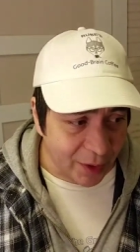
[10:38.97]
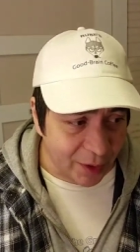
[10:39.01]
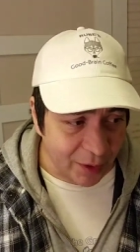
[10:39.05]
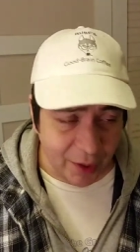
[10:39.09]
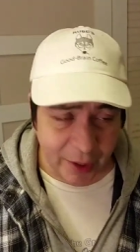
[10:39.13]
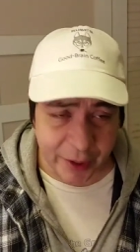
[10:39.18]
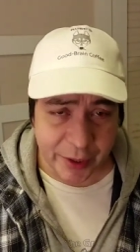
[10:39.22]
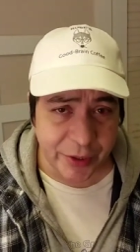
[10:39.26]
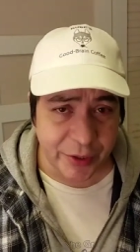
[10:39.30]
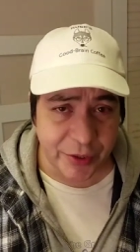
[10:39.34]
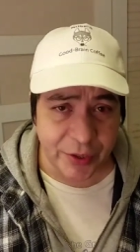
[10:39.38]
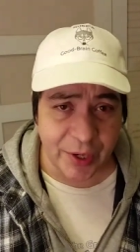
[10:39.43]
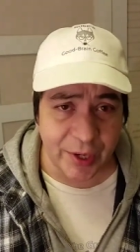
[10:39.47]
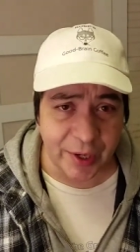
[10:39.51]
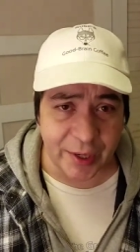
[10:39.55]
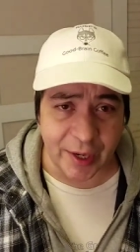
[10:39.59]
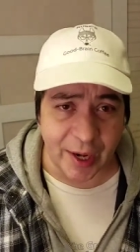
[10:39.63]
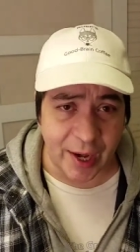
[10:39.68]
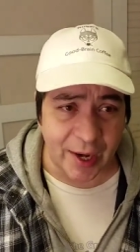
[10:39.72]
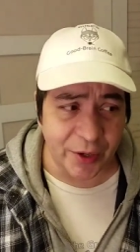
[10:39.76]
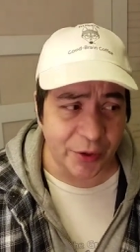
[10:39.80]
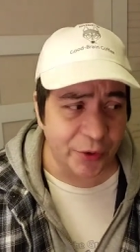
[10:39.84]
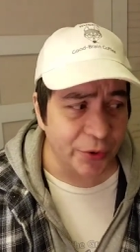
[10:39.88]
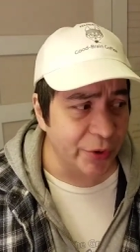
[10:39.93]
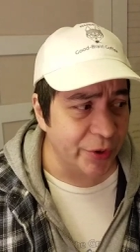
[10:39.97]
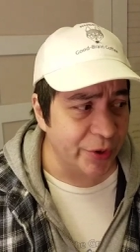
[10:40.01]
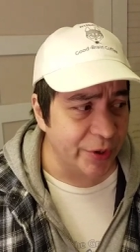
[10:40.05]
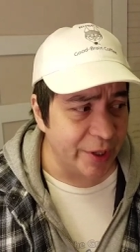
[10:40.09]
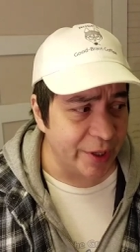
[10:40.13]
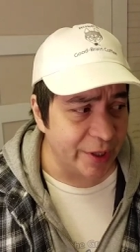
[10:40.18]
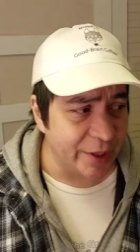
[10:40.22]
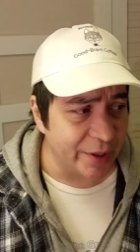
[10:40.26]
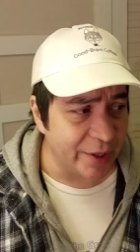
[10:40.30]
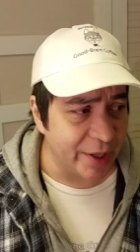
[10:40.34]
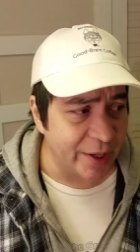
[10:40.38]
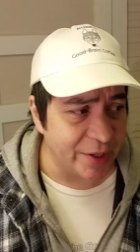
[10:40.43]
like I said, I don't
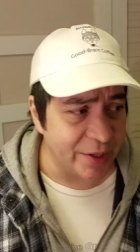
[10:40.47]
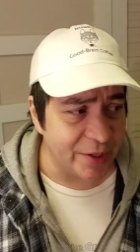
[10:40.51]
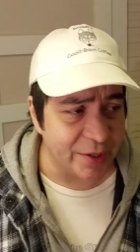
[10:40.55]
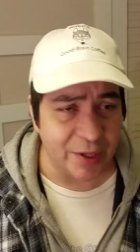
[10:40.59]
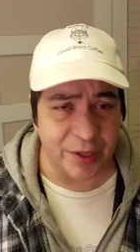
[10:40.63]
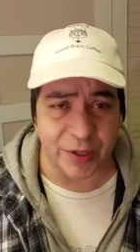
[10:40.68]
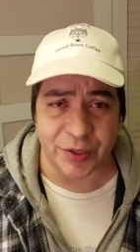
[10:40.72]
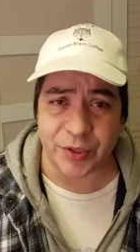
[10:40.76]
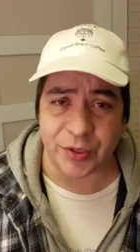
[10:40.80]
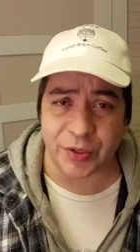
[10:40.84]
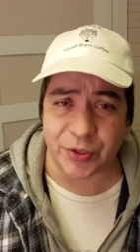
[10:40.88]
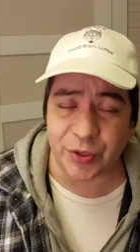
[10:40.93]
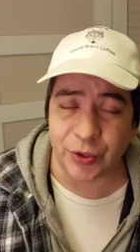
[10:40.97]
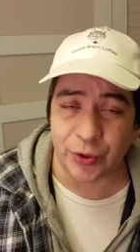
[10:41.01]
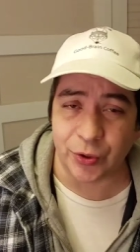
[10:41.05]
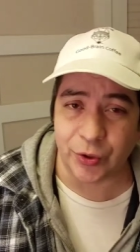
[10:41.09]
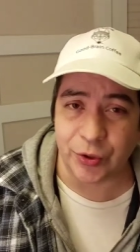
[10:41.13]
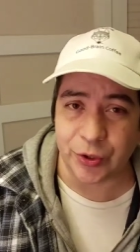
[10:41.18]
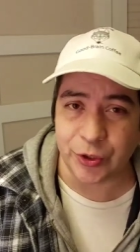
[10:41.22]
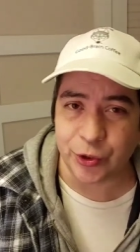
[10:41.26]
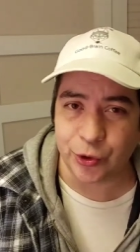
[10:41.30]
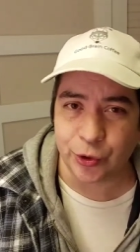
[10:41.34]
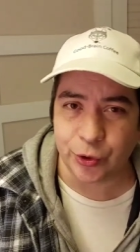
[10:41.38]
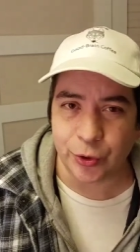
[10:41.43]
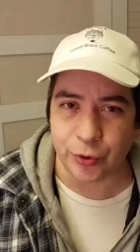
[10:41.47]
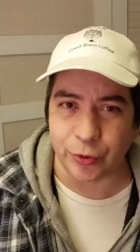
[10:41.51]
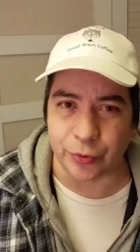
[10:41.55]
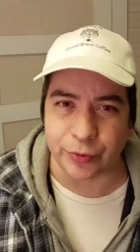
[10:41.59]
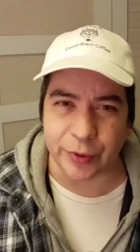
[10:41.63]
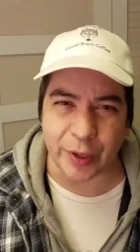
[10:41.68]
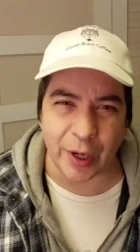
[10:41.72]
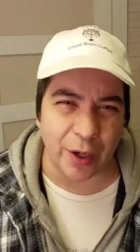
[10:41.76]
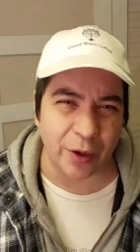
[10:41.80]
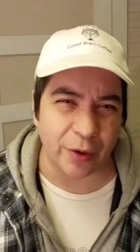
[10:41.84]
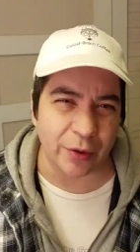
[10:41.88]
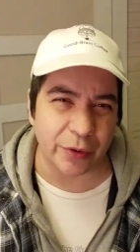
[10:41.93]
think that's necessarily true.
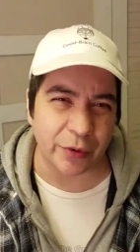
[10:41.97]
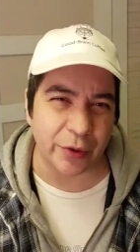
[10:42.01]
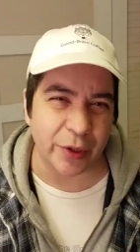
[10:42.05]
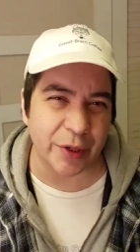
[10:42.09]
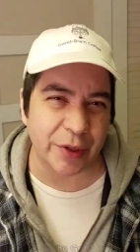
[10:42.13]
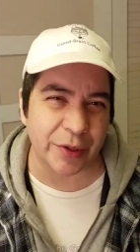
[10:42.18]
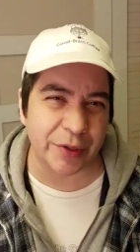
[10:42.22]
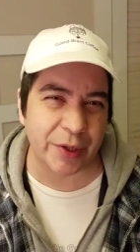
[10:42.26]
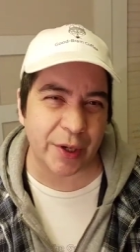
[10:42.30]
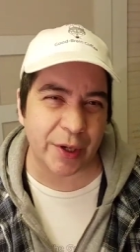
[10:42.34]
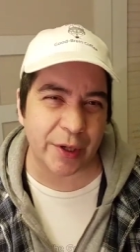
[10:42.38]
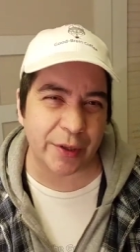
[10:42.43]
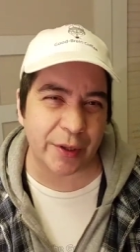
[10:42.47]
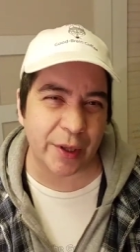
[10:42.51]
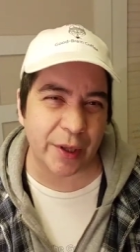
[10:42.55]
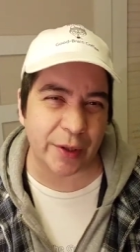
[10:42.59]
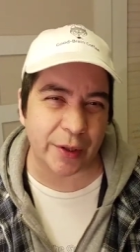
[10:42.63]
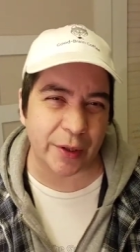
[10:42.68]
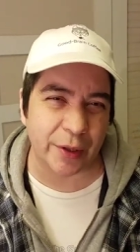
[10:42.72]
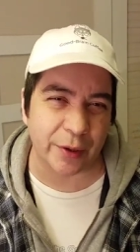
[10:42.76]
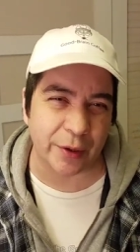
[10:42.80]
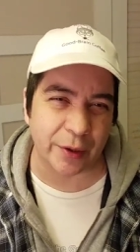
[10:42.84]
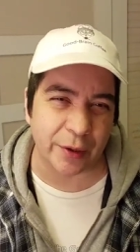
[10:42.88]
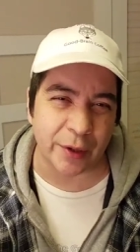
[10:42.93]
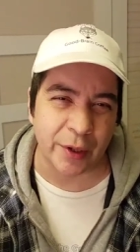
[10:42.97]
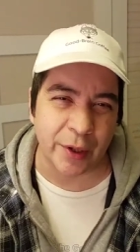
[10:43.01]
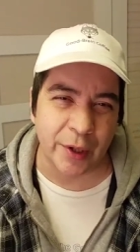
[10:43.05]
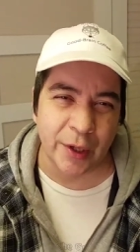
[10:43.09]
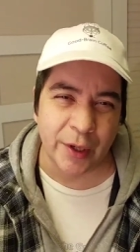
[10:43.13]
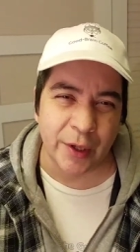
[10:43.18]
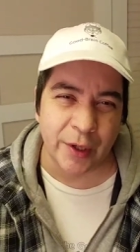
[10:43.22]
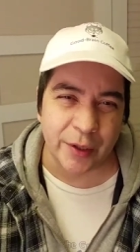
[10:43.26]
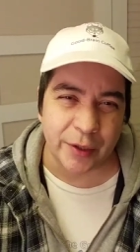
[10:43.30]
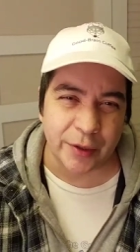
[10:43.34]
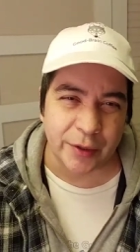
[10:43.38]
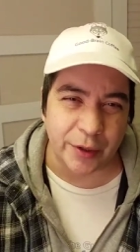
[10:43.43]
Now, they say that the
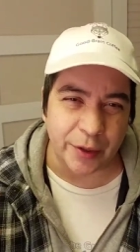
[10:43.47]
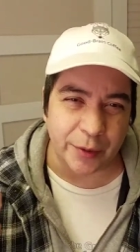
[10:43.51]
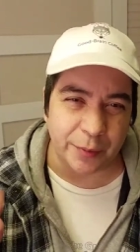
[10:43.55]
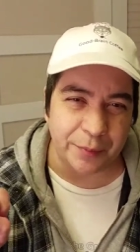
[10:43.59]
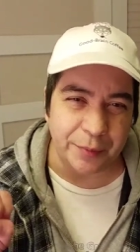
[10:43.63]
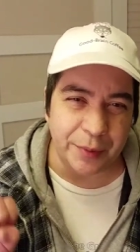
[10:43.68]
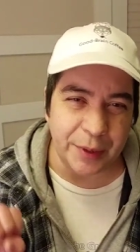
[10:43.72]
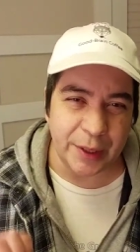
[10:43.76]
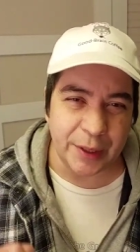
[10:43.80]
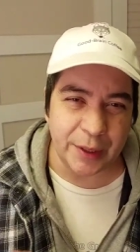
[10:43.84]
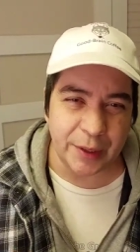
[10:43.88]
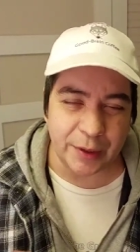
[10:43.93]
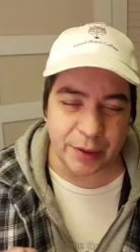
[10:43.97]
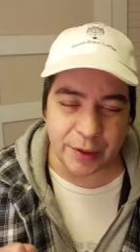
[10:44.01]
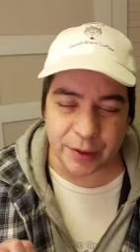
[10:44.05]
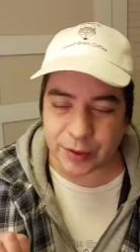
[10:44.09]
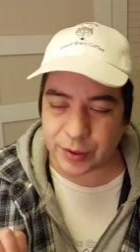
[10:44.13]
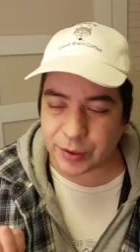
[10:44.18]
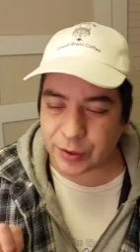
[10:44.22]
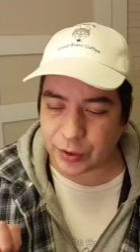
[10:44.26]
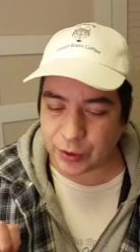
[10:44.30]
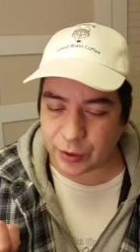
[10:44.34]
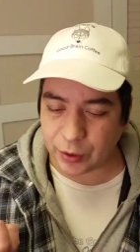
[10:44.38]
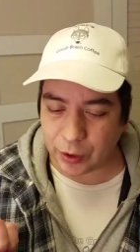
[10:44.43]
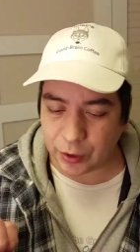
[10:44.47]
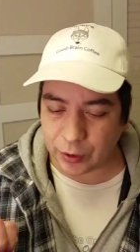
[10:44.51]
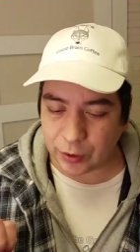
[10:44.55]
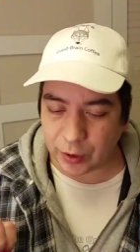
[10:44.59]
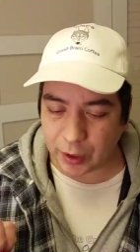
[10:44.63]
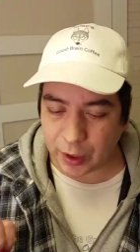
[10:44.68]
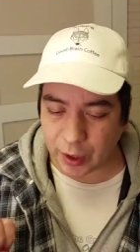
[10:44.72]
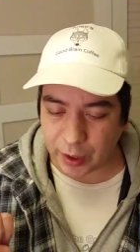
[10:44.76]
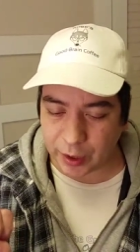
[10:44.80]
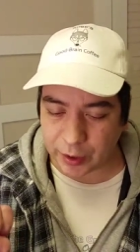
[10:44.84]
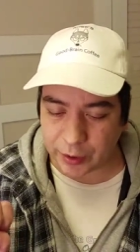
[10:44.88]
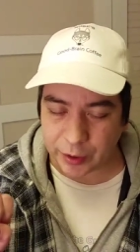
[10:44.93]
the beans,
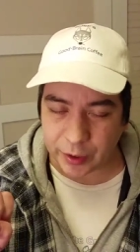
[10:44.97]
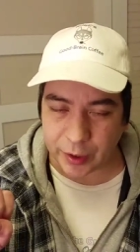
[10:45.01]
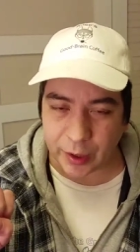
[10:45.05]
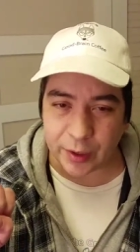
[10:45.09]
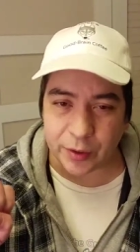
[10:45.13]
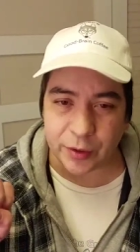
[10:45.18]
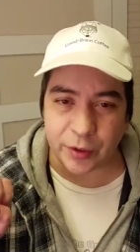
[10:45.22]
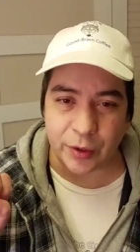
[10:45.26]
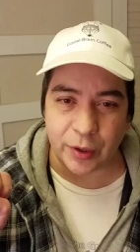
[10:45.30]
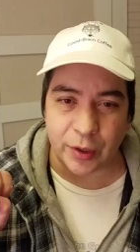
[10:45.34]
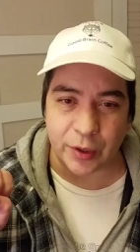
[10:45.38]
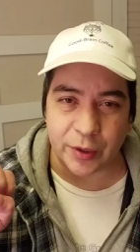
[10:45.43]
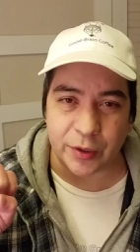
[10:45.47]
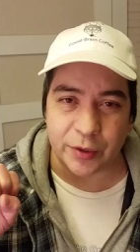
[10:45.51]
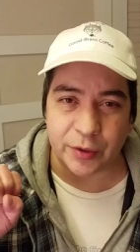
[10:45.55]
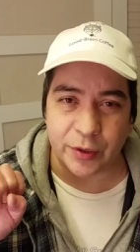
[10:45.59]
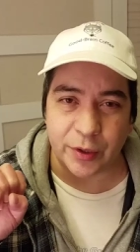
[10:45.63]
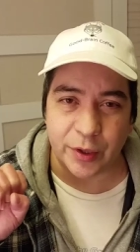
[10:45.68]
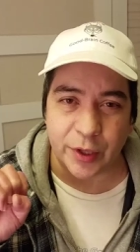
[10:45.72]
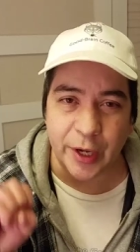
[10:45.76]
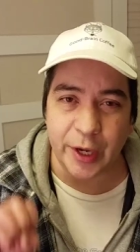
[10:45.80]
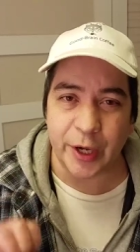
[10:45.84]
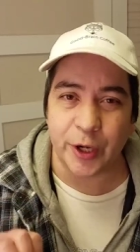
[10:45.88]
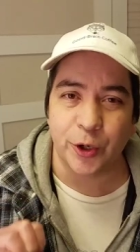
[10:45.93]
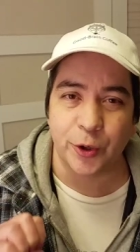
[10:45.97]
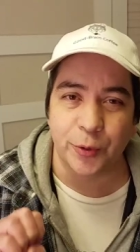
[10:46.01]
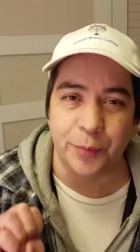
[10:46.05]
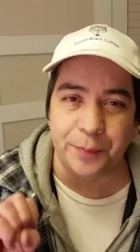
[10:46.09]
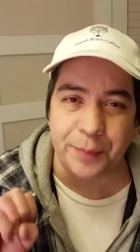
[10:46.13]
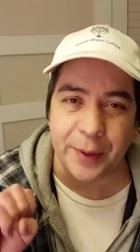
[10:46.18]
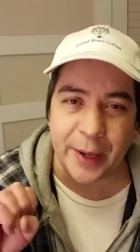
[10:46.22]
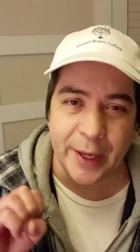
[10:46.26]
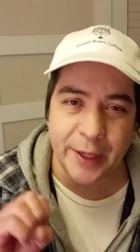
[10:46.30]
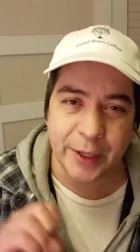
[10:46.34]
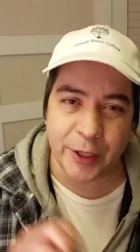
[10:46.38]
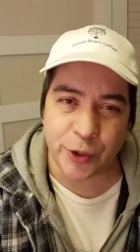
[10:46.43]
uh, the, the, the air
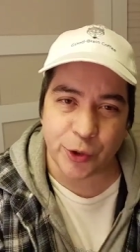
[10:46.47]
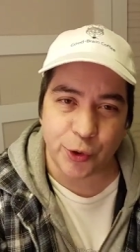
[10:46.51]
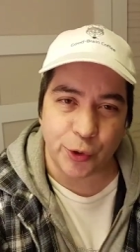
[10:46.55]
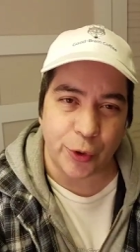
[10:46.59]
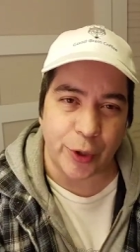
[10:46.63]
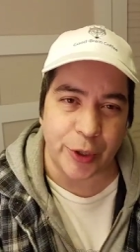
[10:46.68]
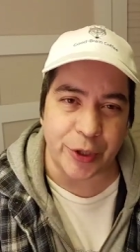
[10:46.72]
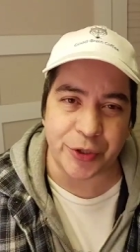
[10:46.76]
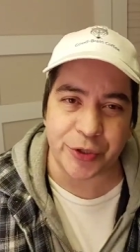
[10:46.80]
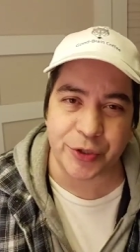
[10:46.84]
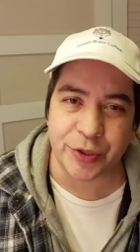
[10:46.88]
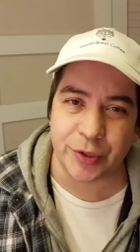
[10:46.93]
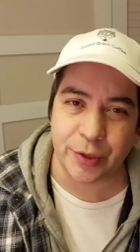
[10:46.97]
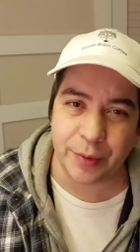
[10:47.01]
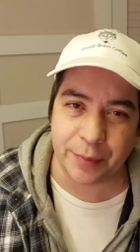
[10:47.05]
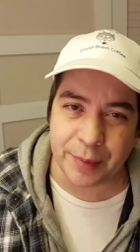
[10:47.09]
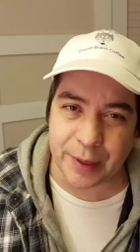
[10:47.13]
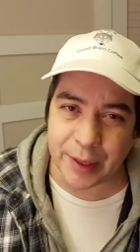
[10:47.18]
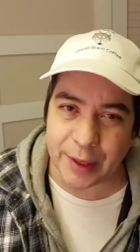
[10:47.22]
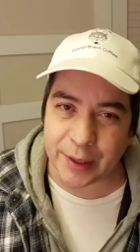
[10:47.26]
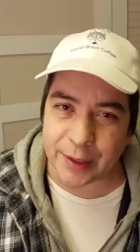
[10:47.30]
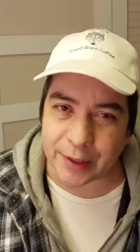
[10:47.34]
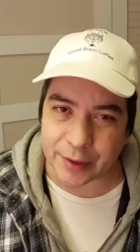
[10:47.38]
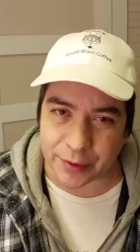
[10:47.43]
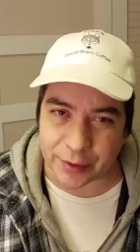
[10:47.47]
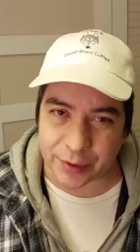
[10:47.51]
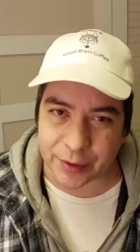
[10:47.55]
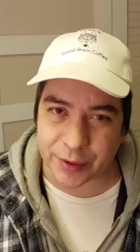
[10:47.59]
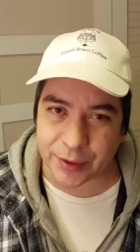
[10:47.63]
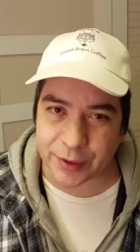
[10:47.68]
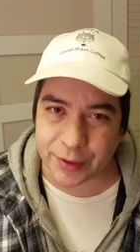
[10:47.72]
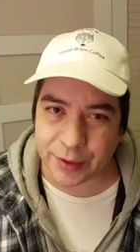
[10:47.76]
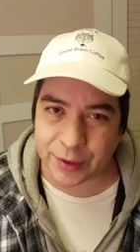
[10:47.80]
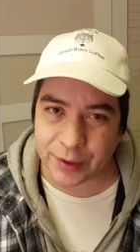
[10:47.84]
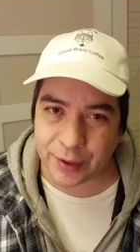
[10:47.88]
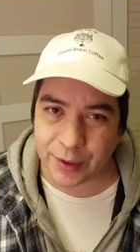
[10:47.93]
penetrates the
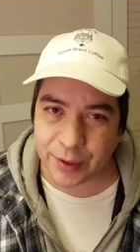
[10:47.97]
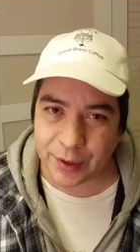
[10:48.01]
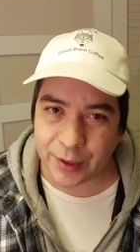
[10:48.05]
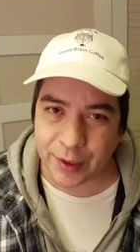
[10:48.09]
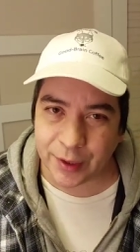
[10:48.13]
beans